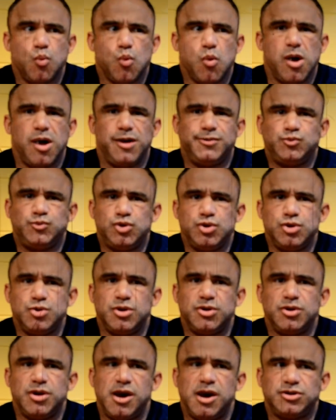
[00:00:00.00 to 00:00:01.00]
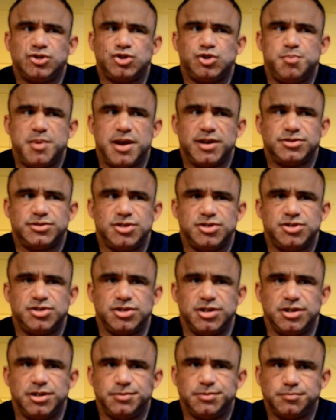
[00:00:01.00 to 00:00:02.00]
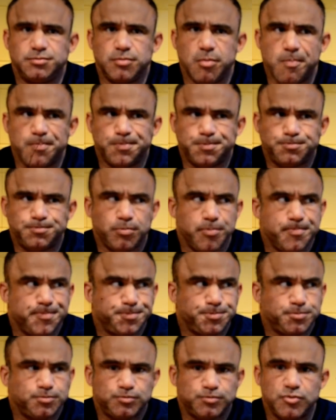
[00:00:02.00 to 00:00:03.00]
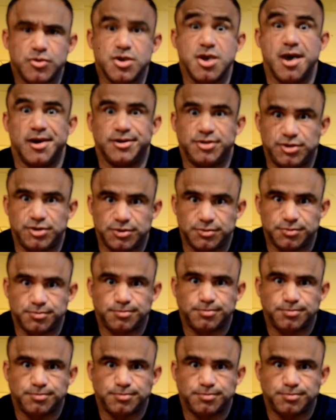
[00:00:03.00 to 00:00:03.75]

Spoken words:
what do you expect to see? Yes.